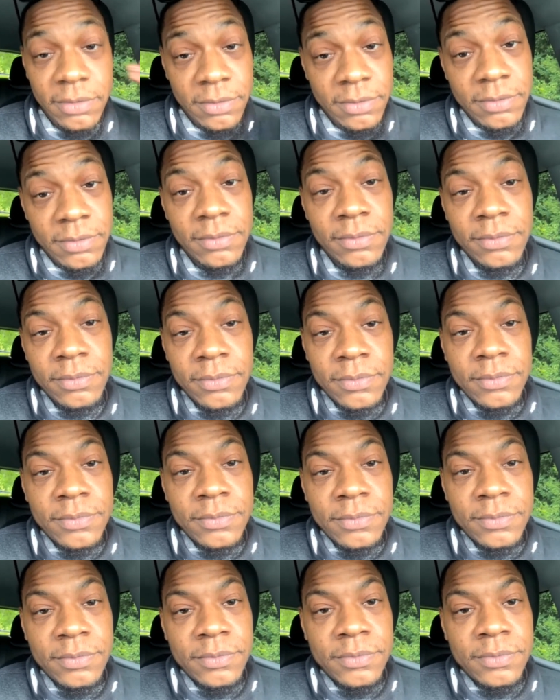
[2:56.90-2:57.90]

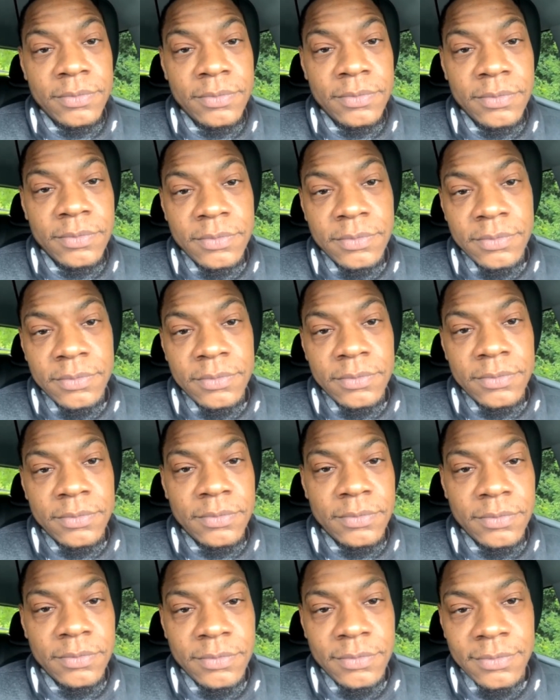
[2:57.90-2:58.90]

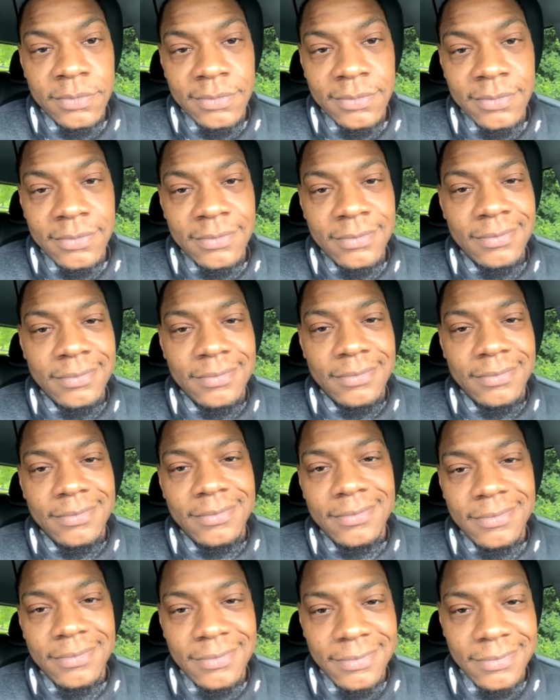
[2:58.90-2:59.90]

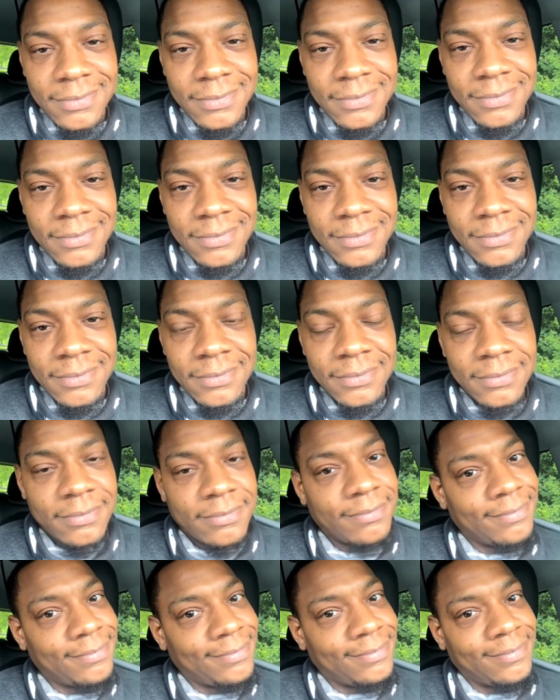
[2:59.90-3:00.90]

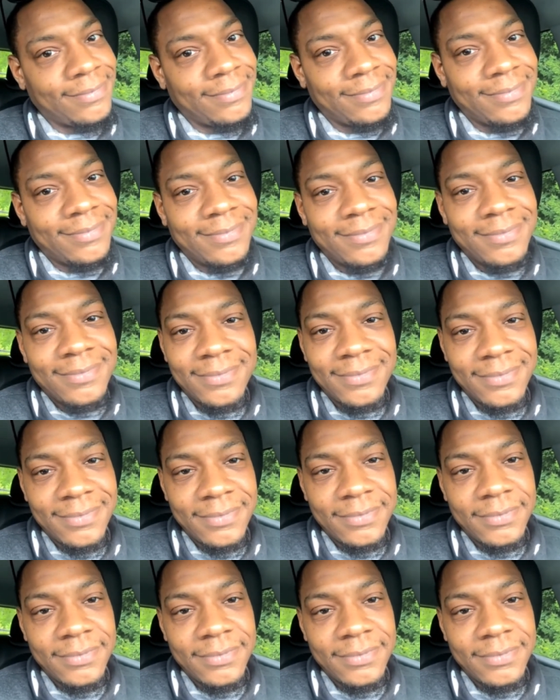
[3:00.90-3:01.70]
[no speech]